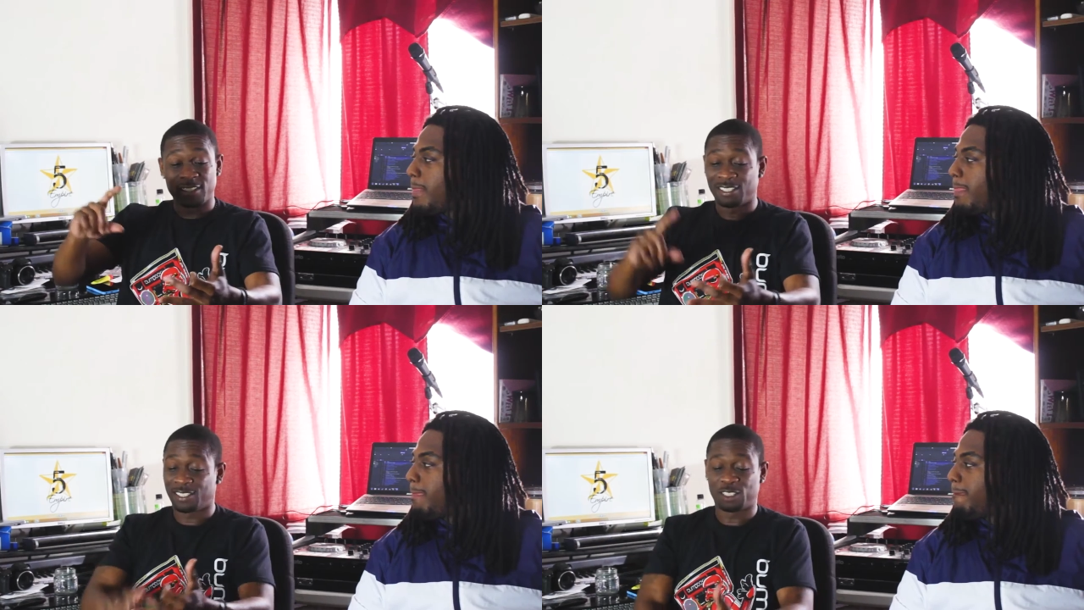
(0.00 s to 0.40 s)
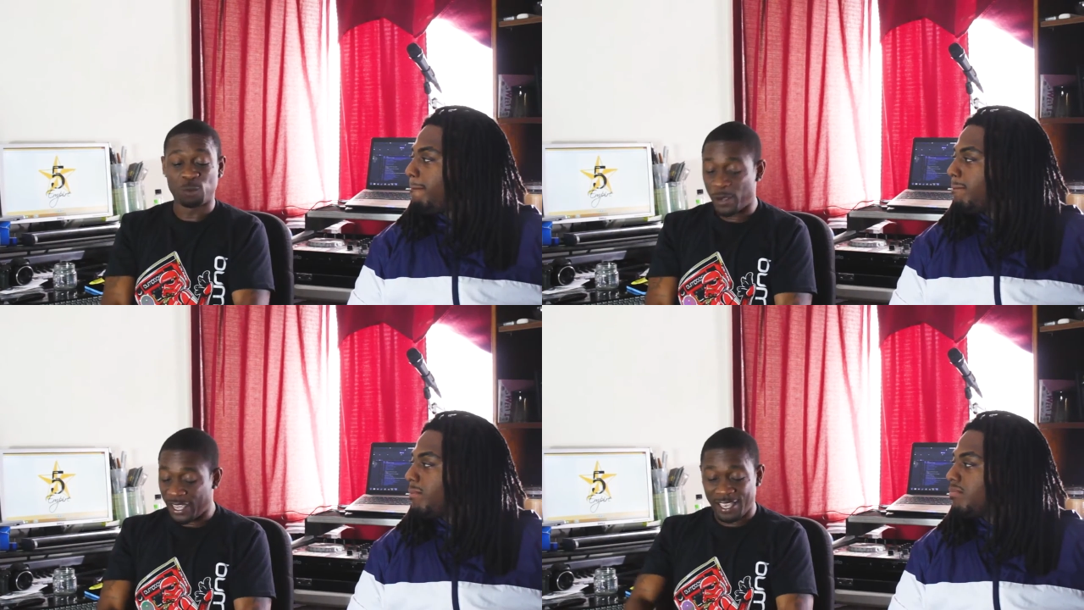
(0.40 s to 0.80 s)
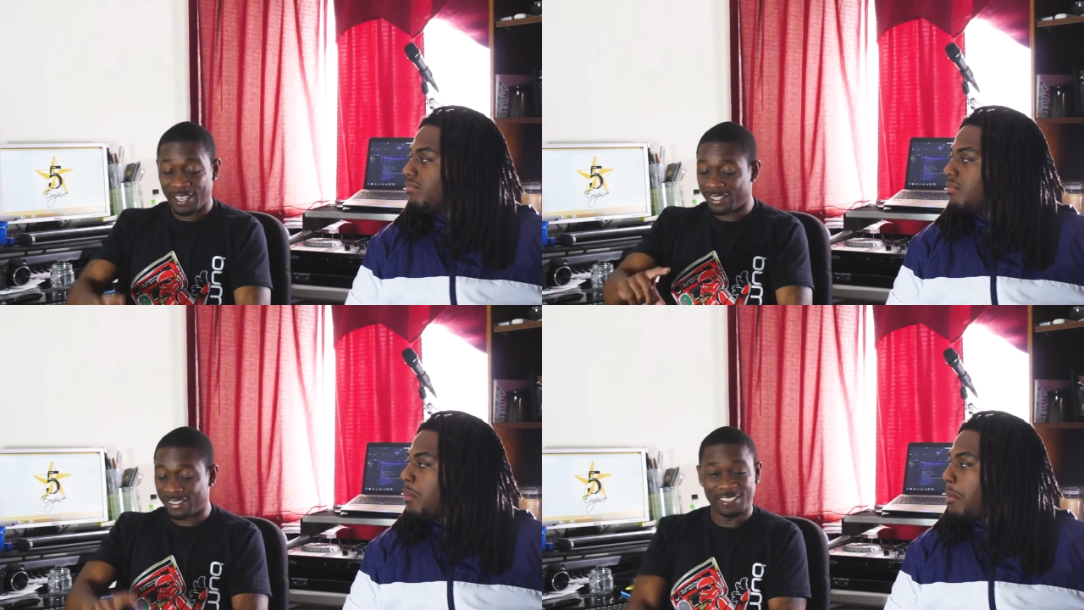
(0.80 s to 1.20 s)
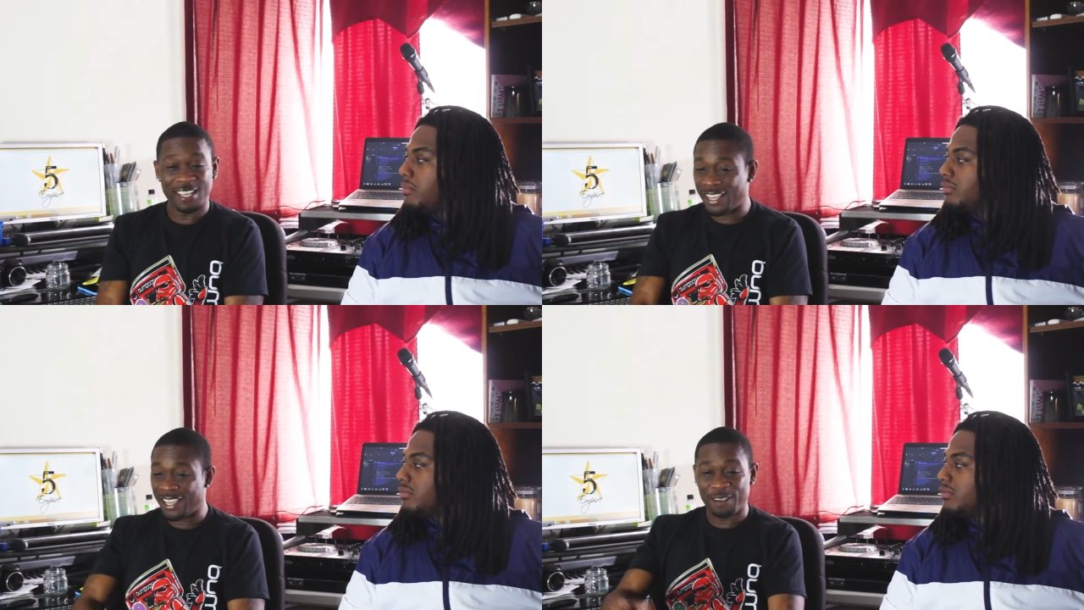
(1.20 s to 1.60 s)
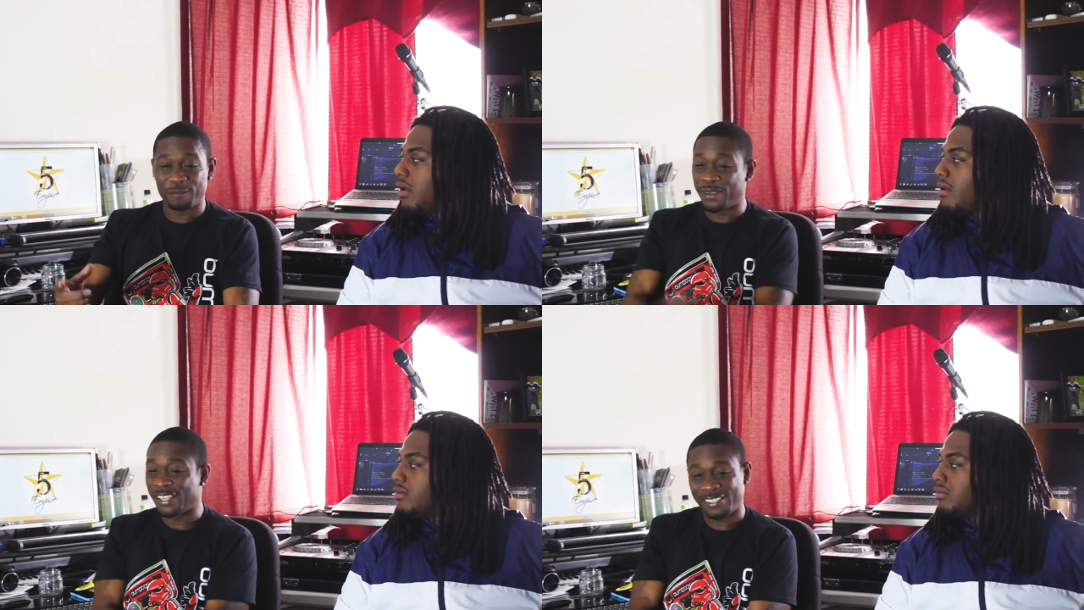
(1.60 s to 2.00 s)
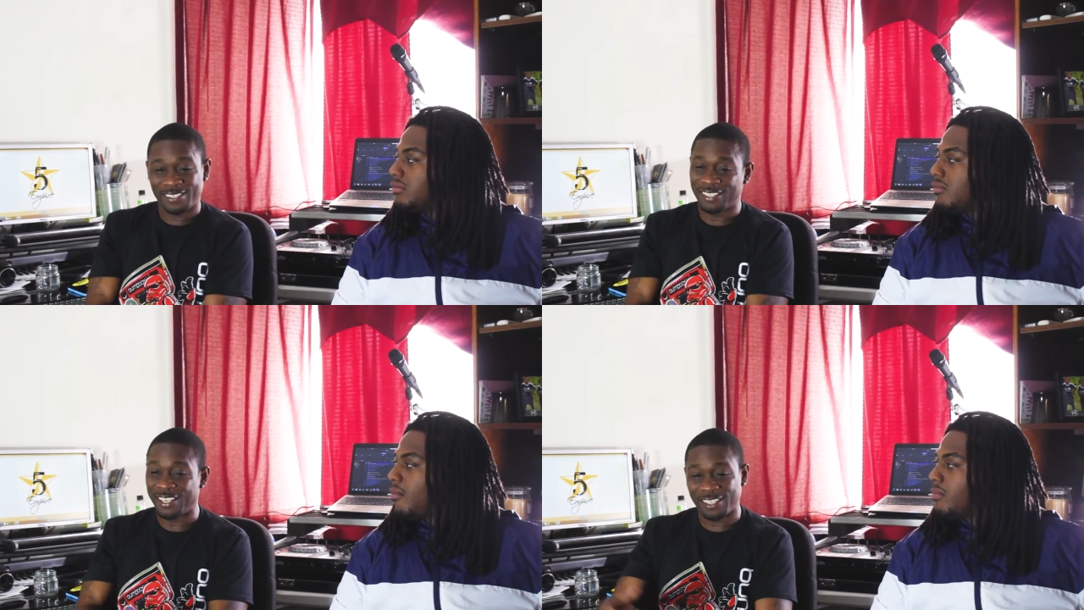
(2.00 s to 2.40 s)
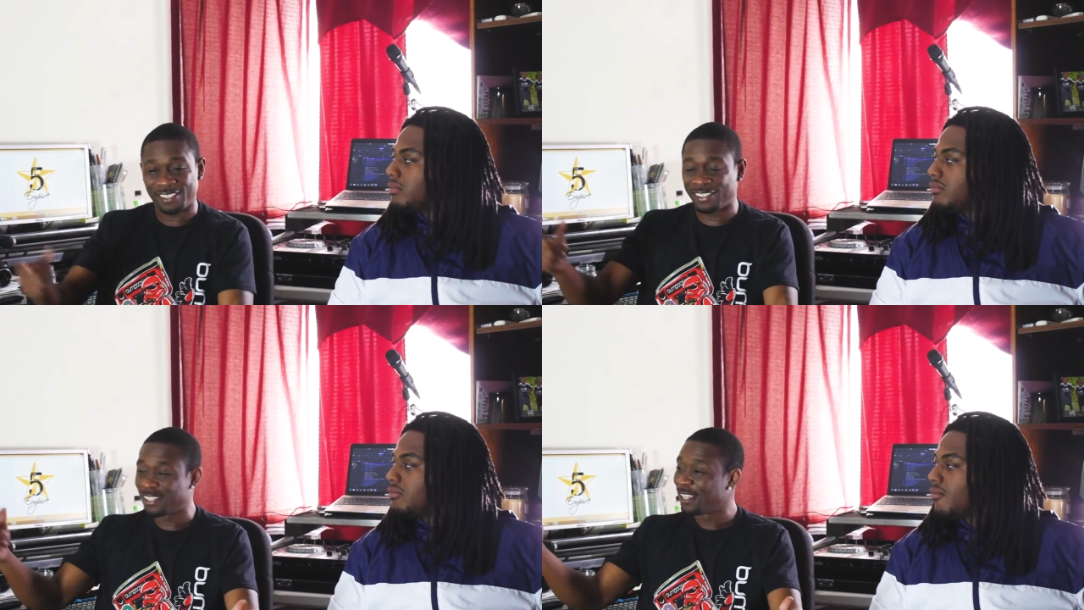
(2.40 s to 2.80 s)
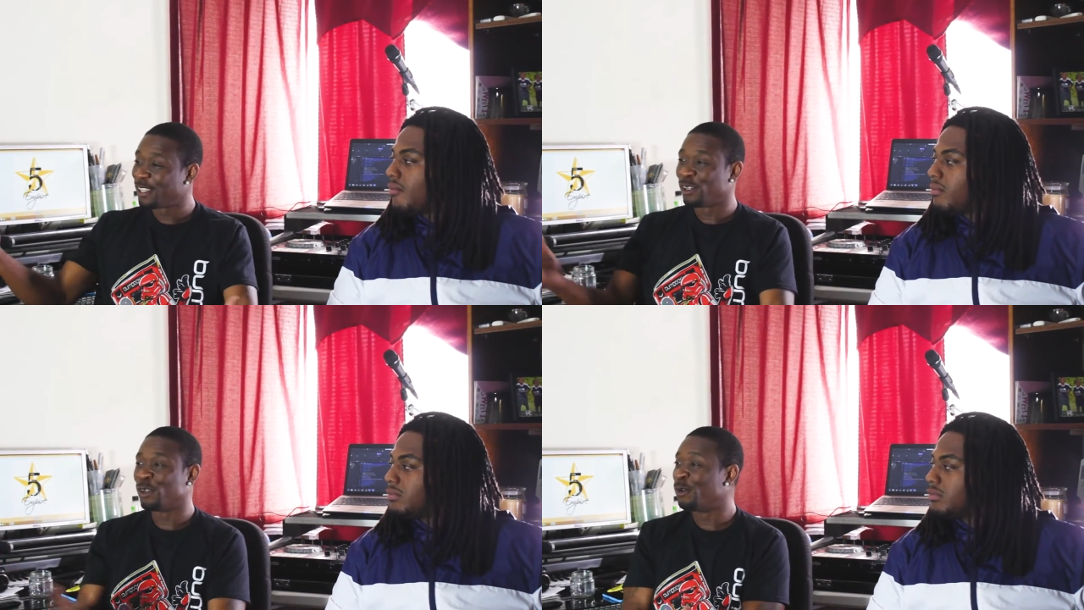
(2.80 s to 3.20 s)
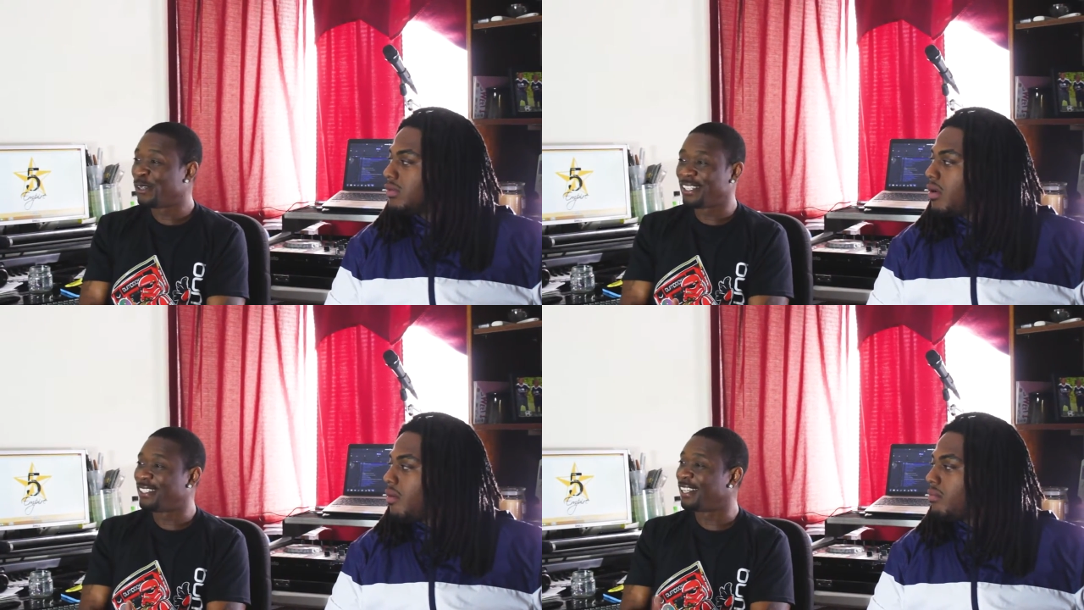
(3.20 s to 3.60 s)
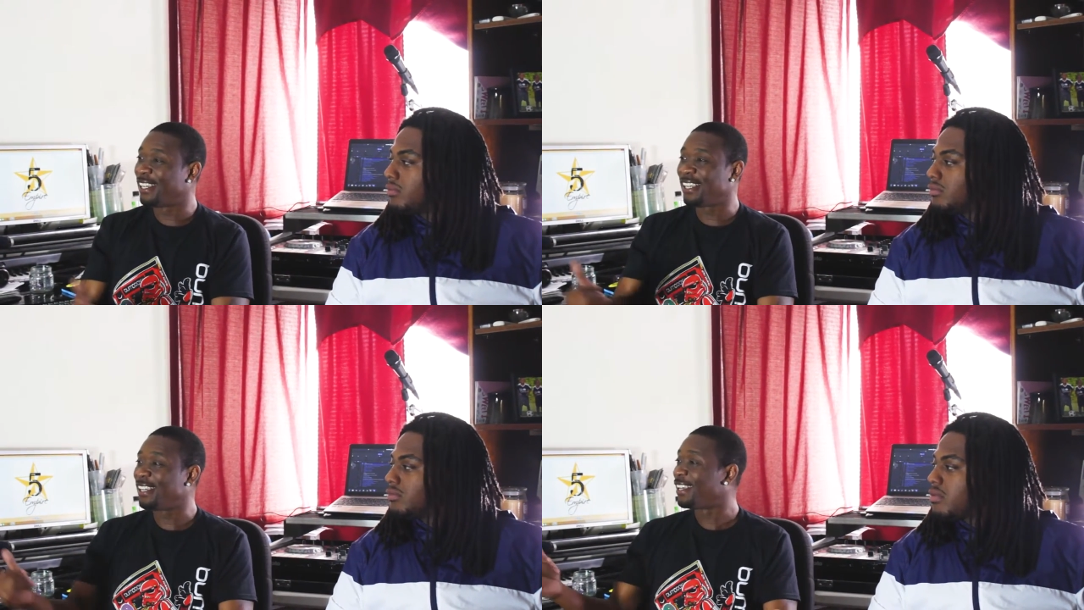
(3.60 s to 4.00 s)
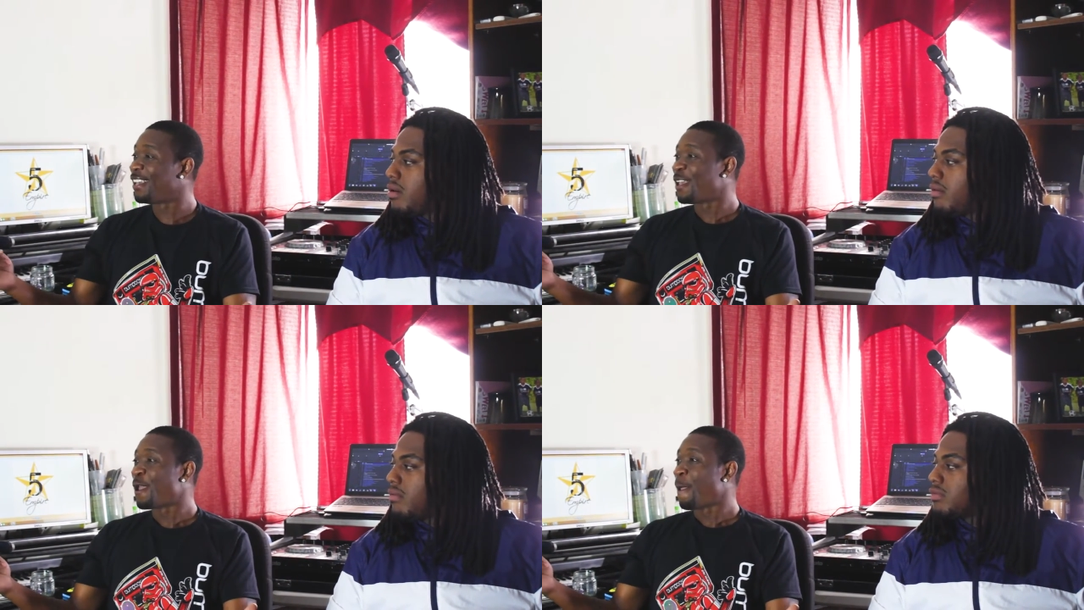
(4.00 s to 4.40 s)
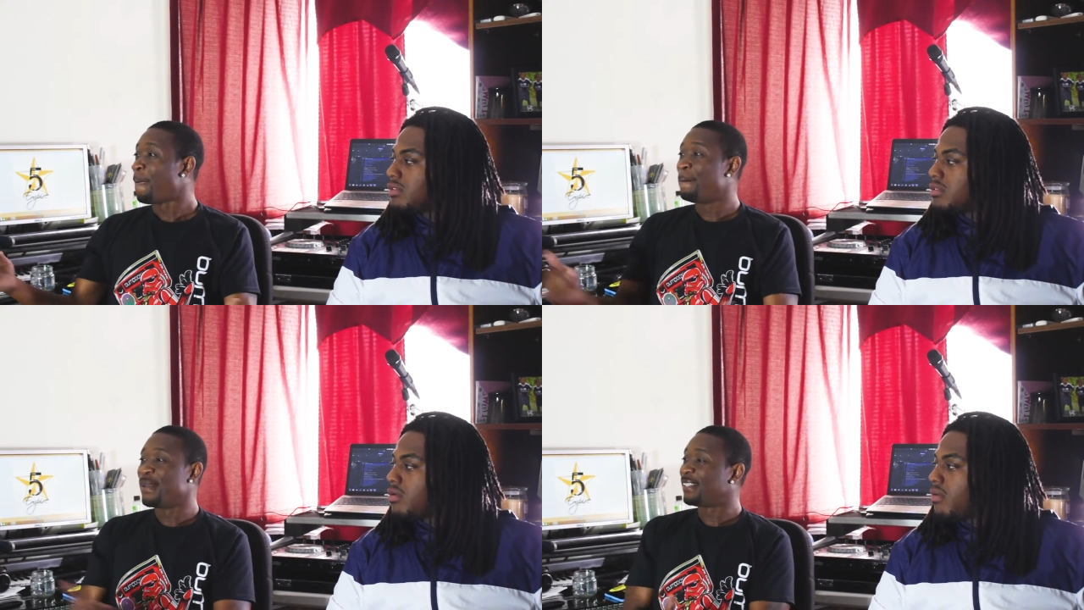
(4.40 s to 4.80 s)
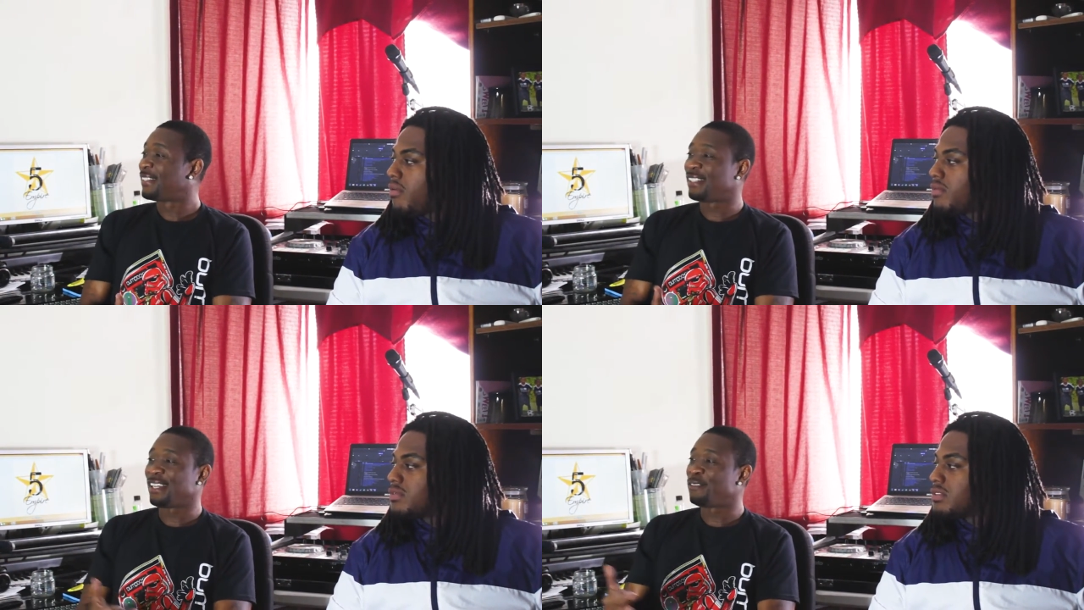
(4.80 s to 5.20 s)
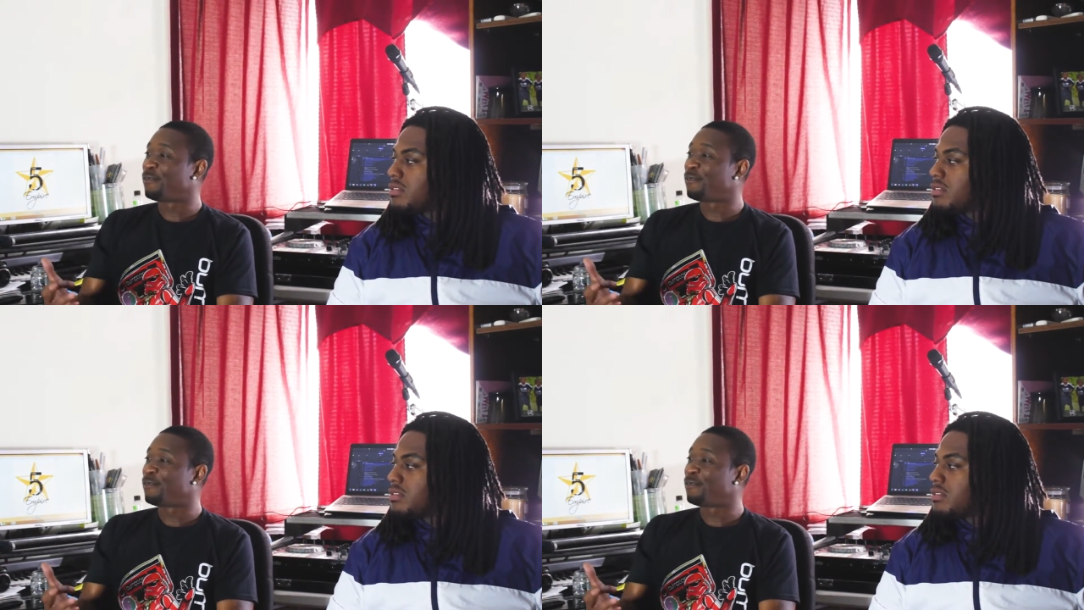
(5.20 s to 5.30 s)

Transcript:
Speaker 1: Swig, Zig, Big Six, Louis D. Missy,